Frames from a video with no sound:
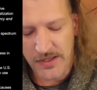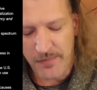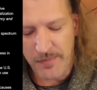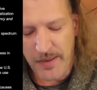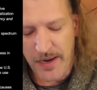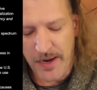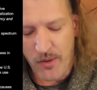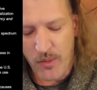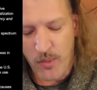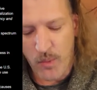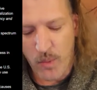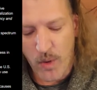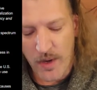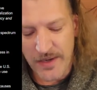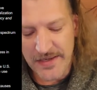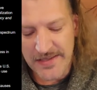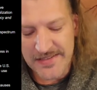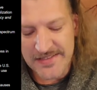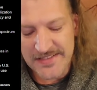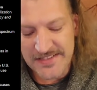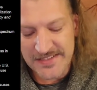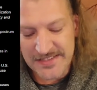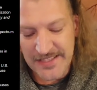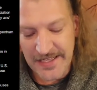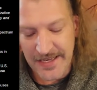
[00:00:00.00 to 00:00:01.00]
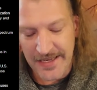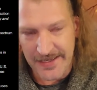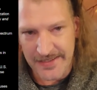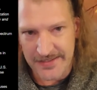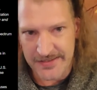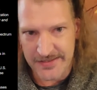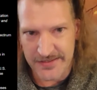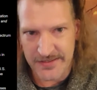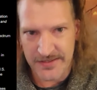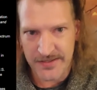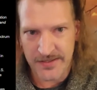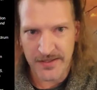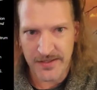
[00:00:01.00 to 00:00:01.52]
About one in
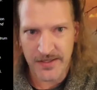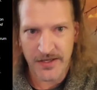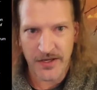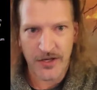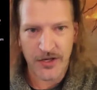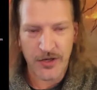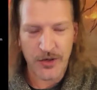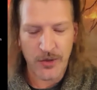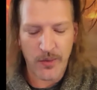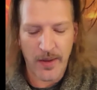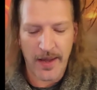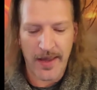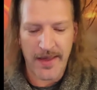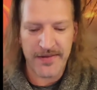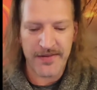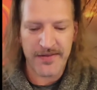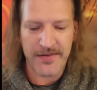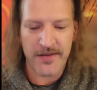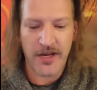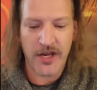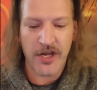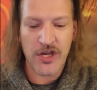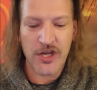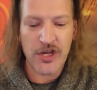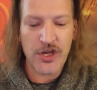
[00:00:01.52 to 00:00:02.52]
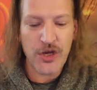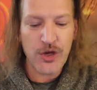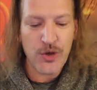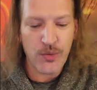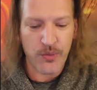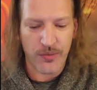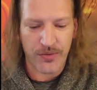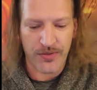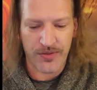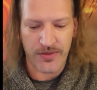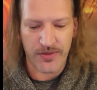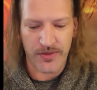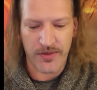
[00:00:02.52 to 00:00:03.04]
six U S
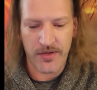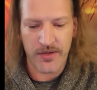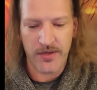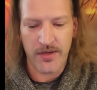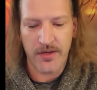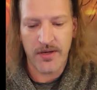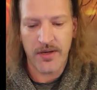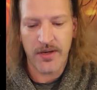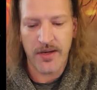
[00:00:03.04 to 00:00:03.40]
youths